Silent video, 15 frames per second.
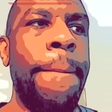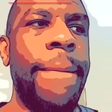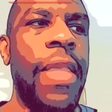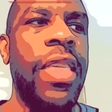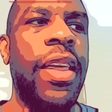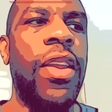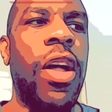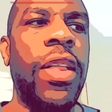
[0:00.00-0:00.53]

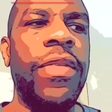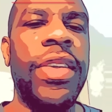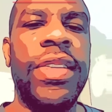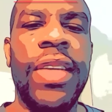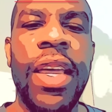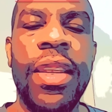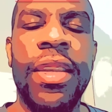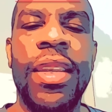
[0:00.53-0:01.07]
And then all of a
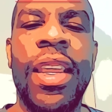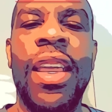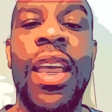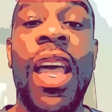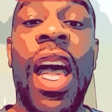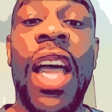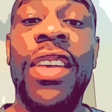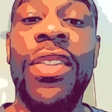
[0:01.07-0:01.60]
sudden,
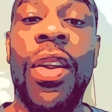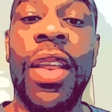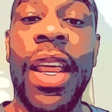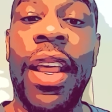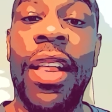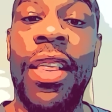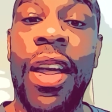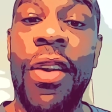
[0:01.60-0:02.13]
I started
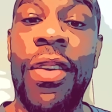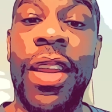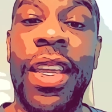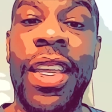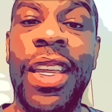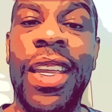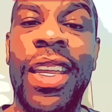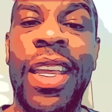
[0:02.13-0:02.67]
getting
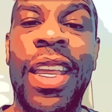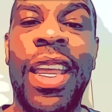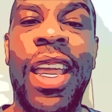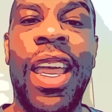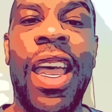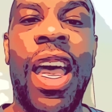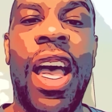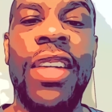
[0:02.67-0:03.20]
clarity.
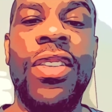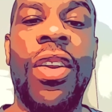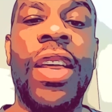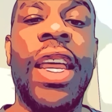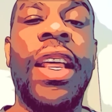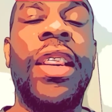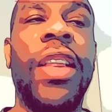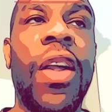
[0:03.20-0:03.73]
I started
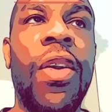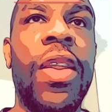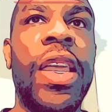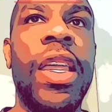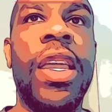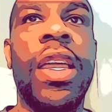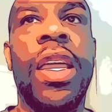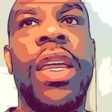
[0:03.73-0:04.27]
getting
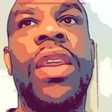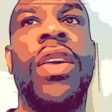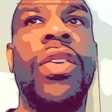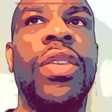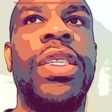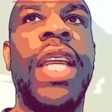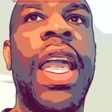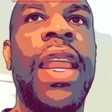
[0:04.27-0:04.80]
clarity and
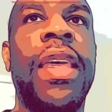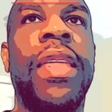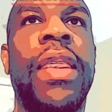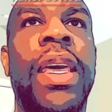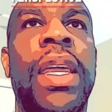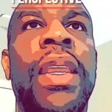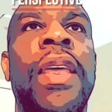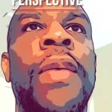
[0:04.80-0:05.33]
understanding
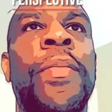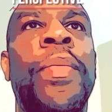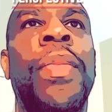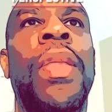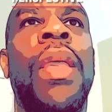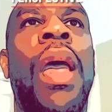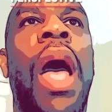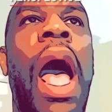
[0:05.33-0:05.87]
that
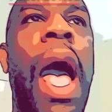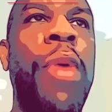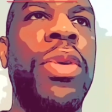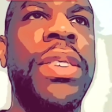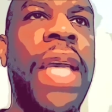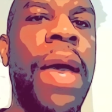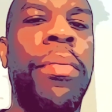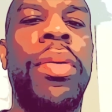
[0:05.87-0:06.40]
I was
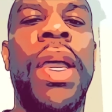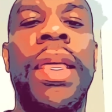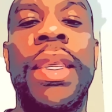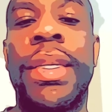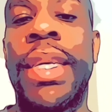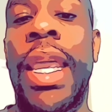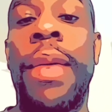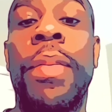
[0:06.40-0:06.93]
not playing the
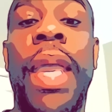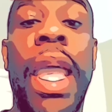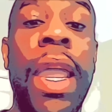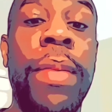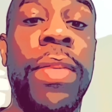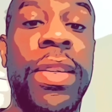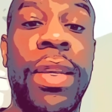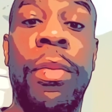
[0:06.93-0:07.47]
same
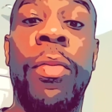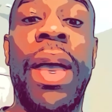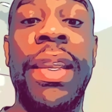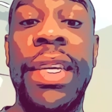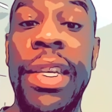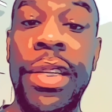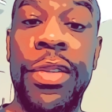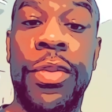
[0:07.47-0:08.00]
game that some of my
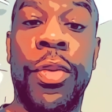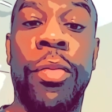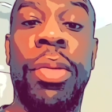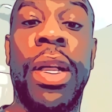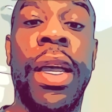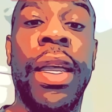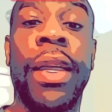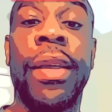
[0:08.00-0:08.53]
teachers were
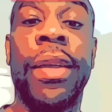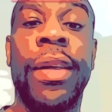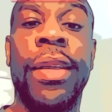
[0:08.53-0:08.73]
playing,